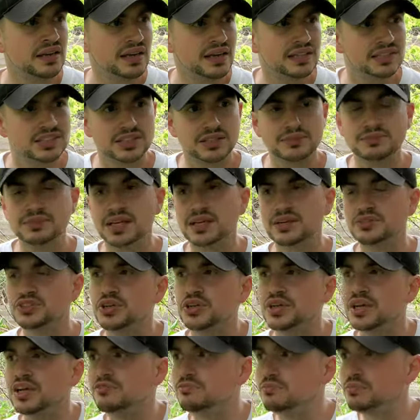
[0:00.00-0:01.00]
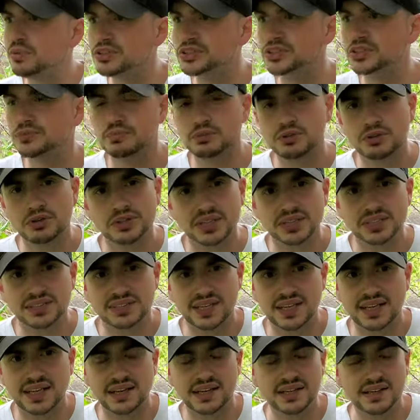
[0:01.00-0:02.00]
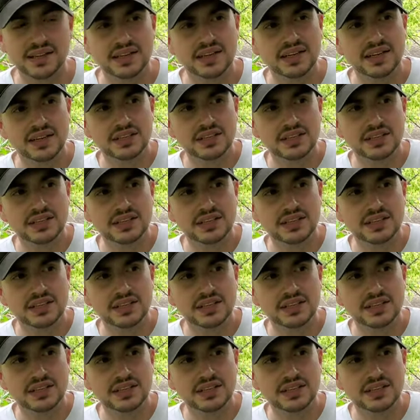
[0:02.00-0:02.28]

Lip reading: And sometimes you'd have multiple in the day.